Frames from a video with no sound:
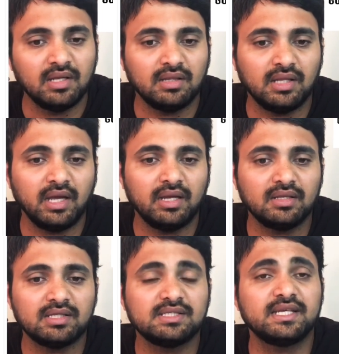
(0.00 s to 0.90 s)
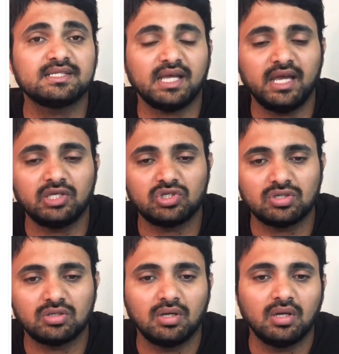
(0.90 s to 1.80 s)
Then the
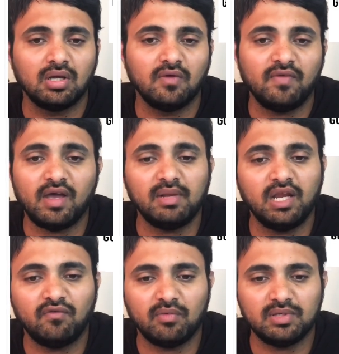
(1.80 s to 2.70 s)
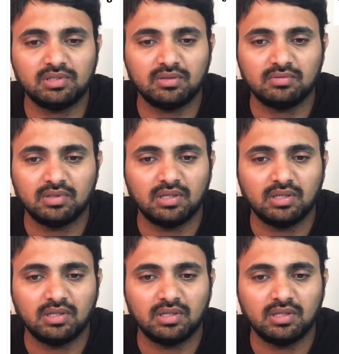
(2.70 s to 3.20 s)
6H, family information.